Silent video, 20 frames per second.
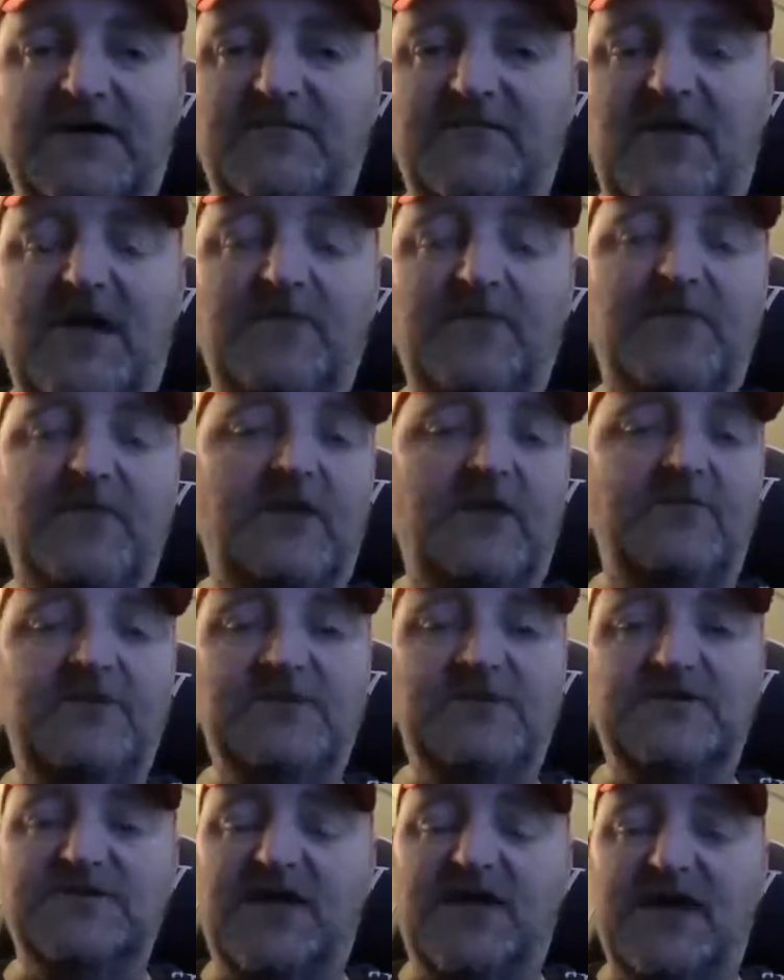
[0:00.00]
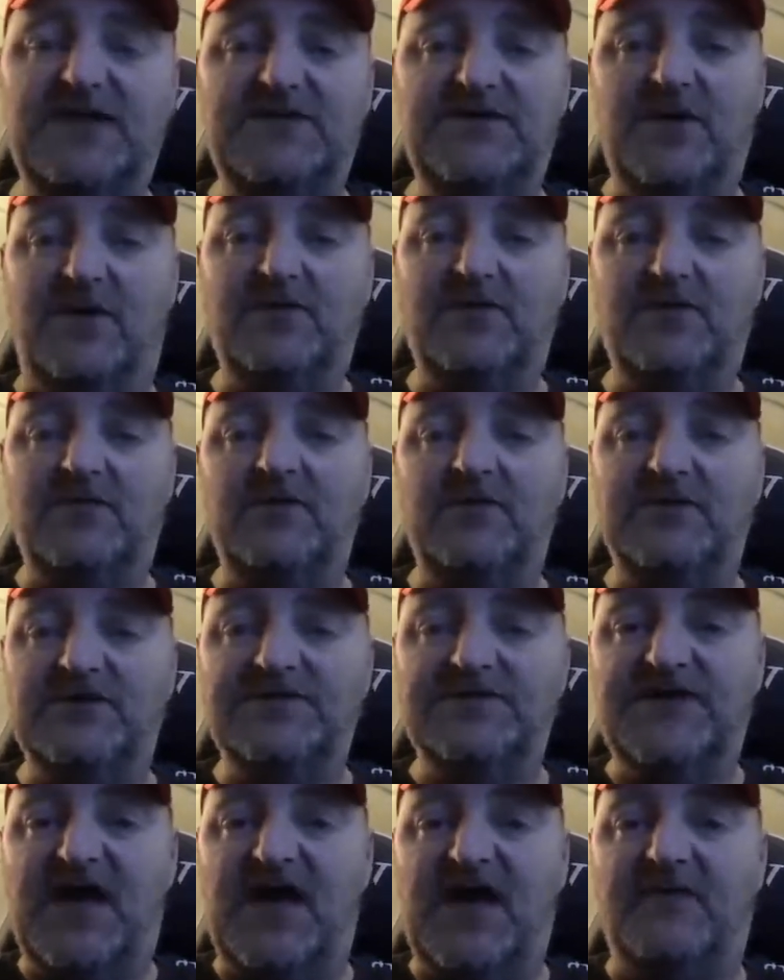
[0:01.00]
My problem is I don't know when to
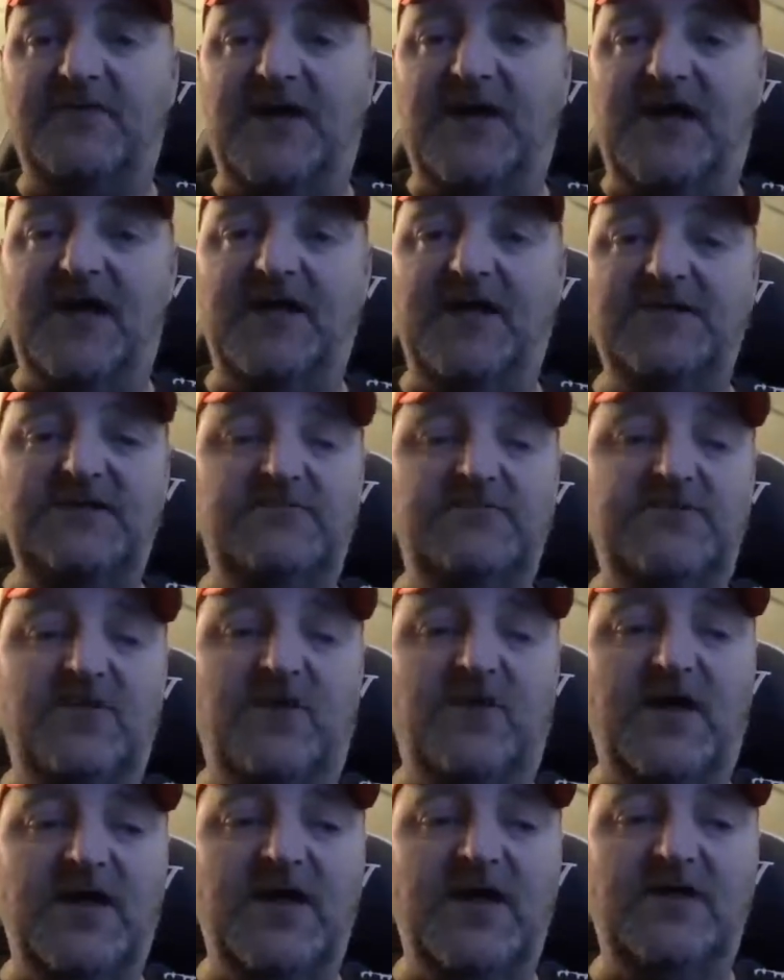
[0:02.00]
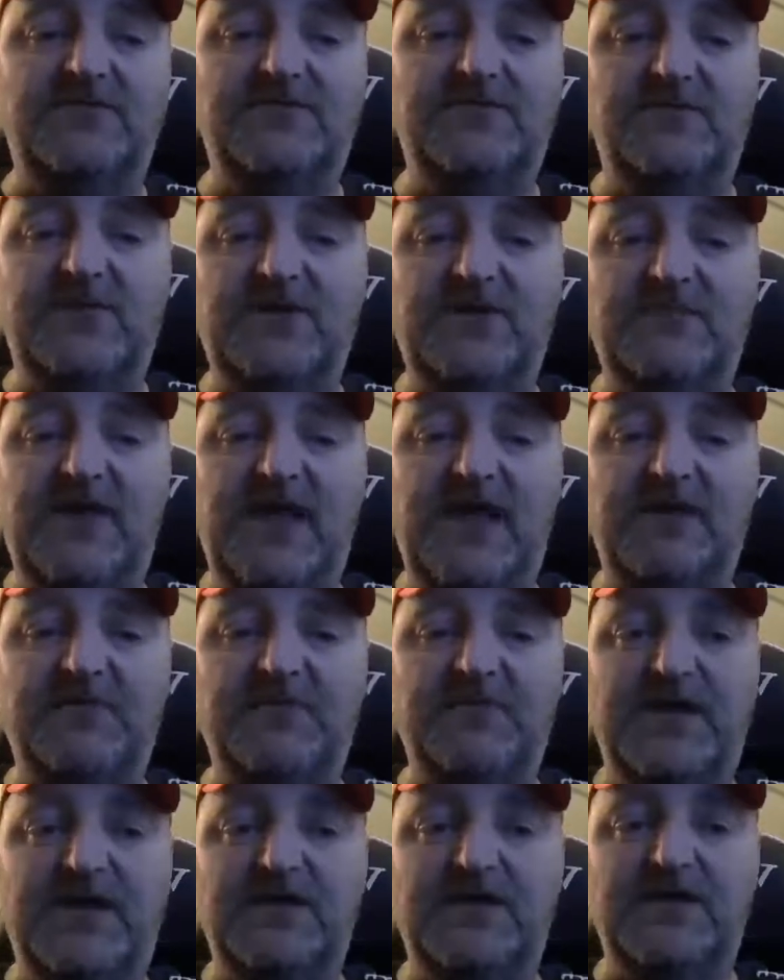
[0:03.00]
stop. Even though I have so many back
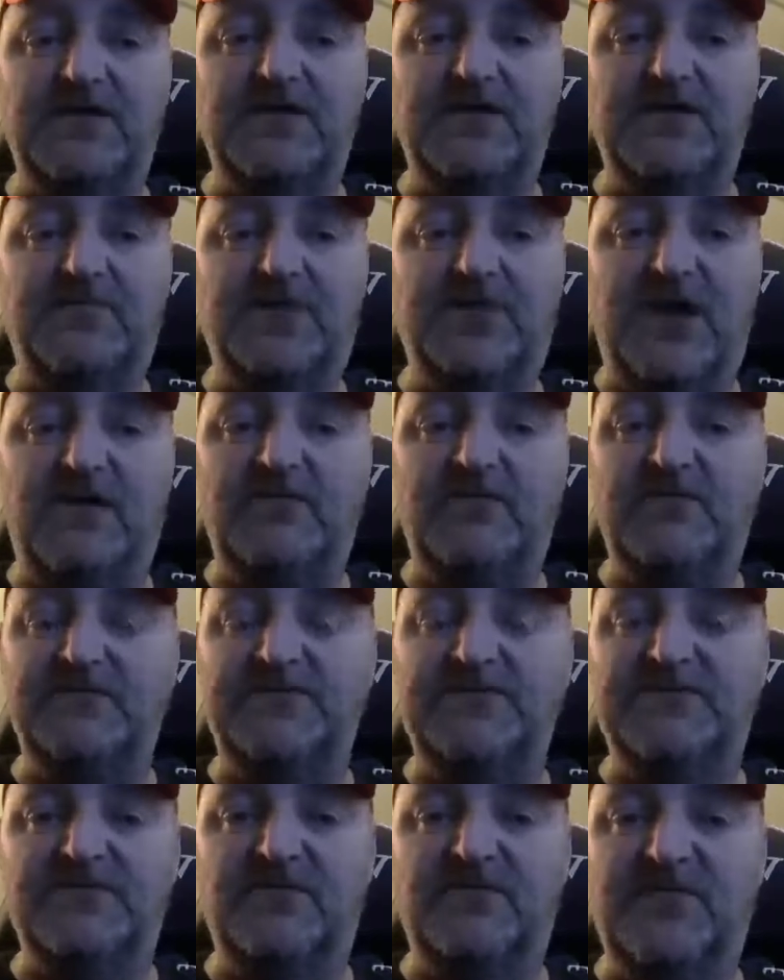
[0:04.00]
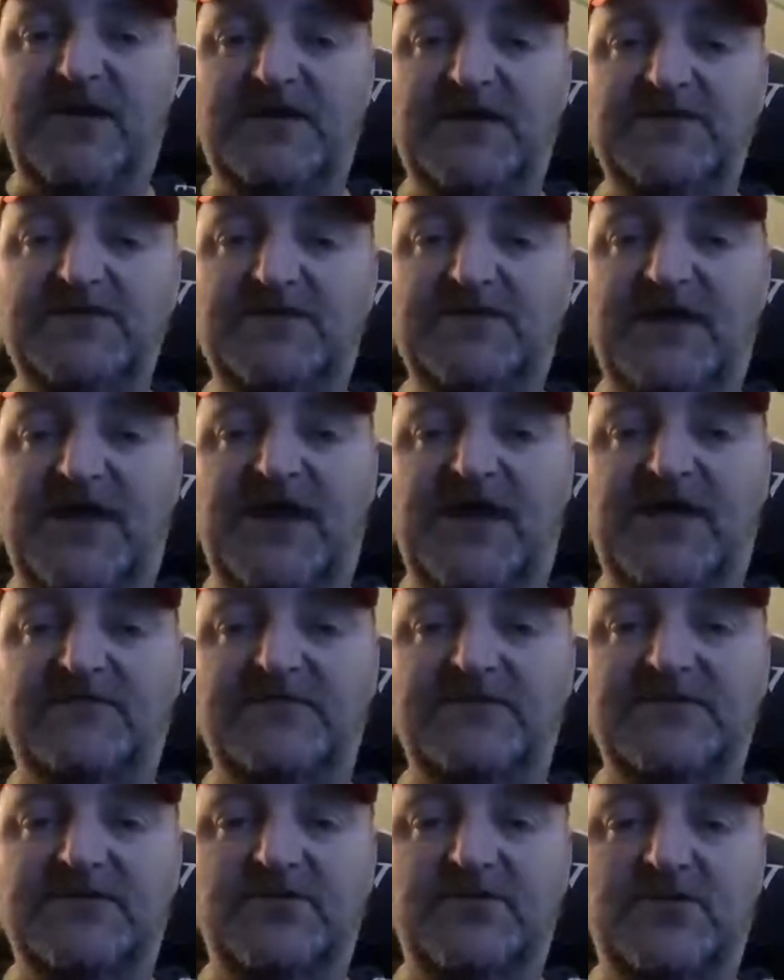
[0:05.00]
pain problems and the pains that I have
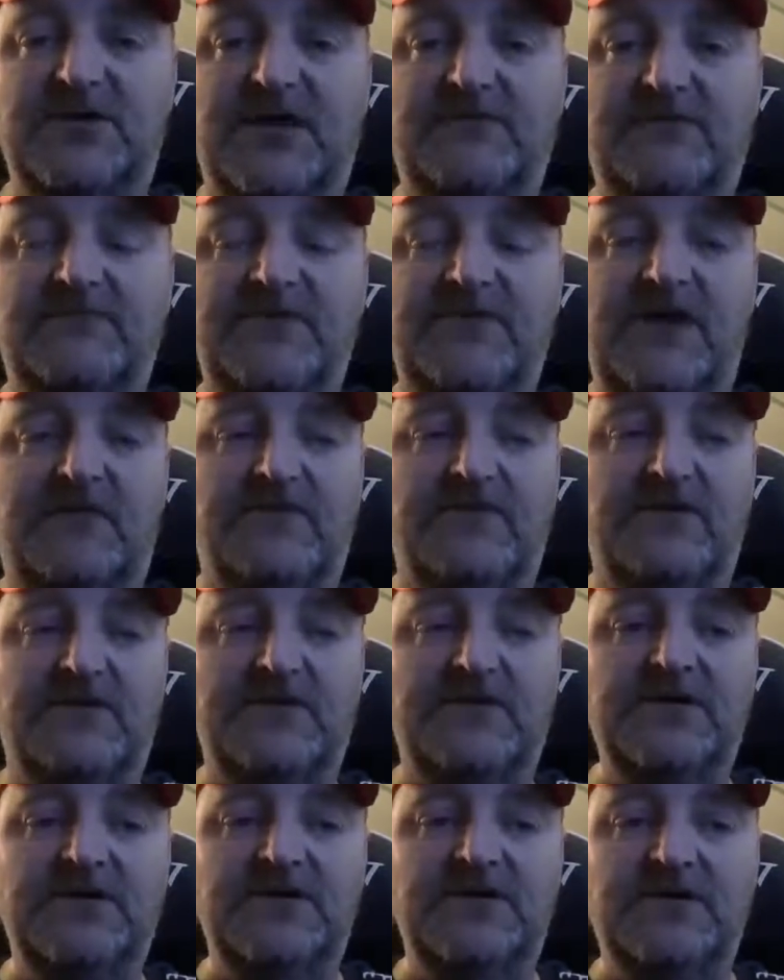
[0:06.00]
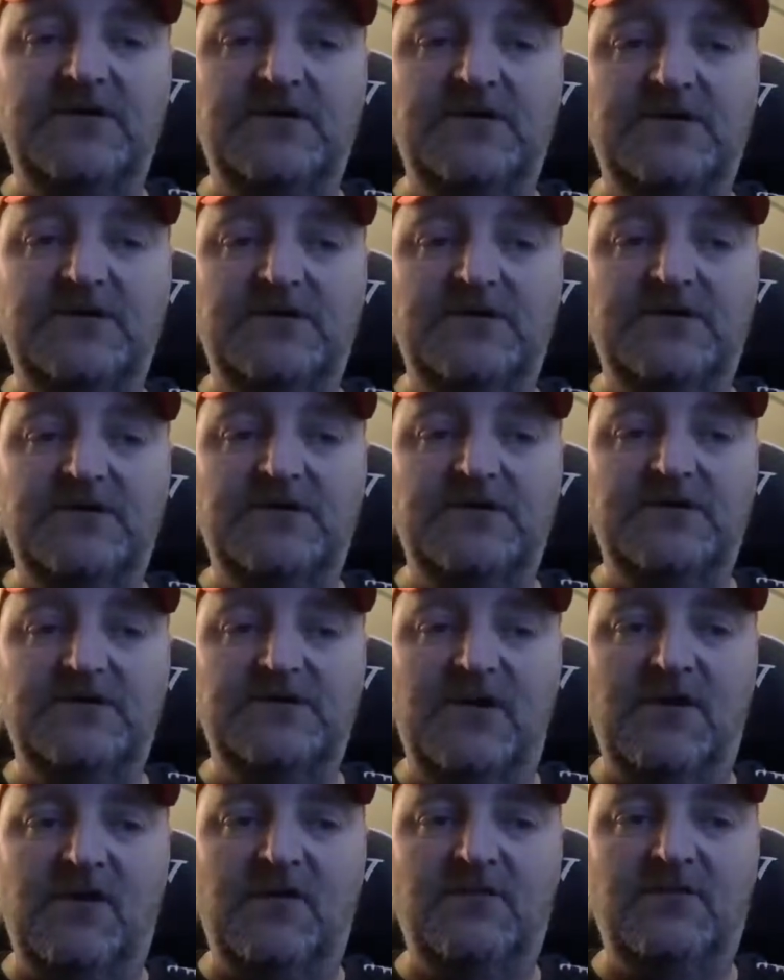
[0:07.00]
into it, I've never
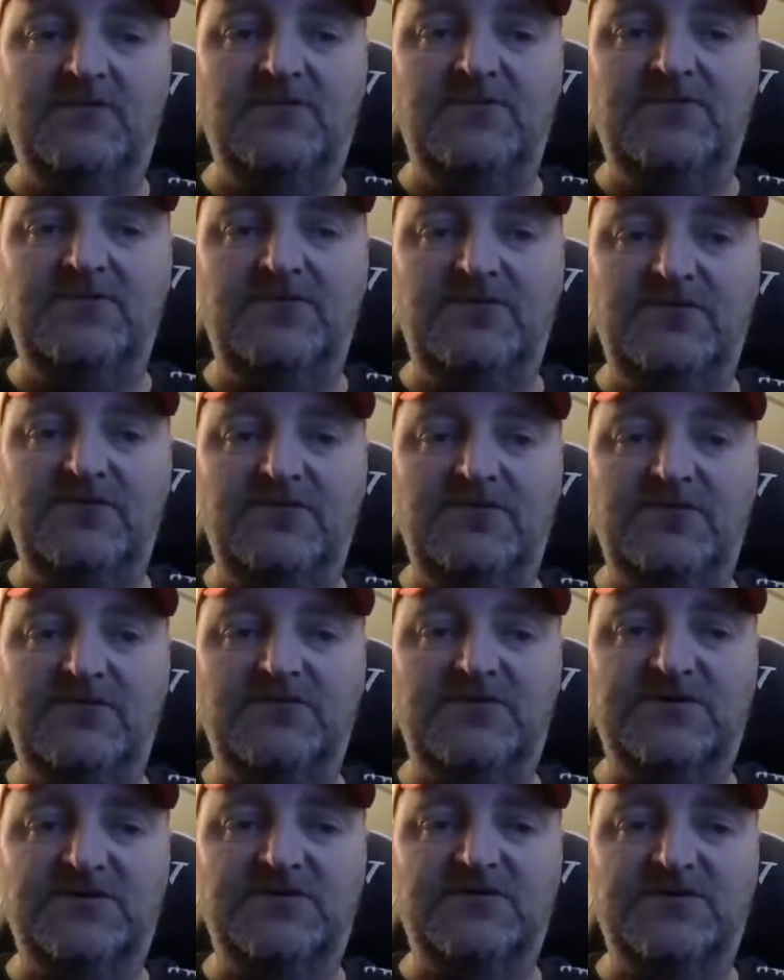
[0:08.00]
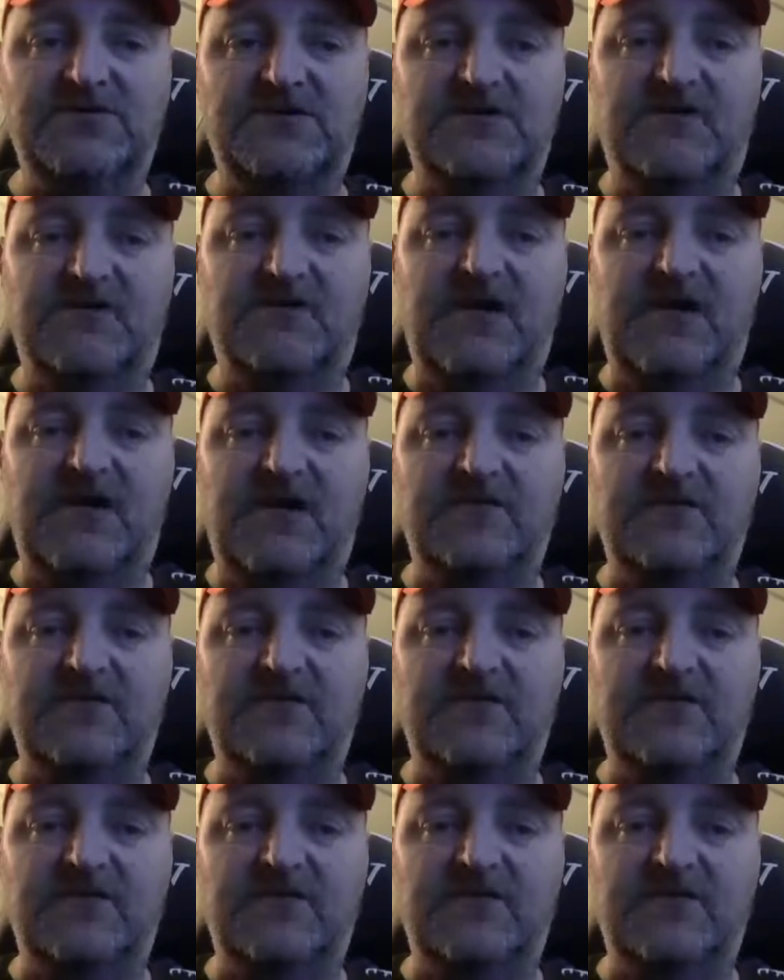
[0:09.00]
known to just sit around.